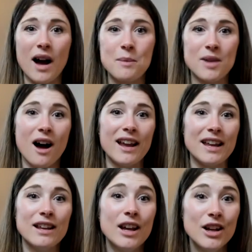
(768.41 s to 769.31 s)
I'm not
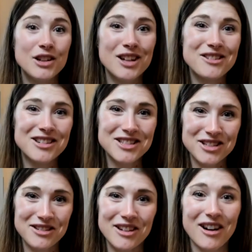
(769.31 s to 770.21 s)
in yoga
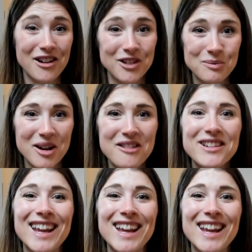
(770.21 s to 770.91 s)
studio owner mode.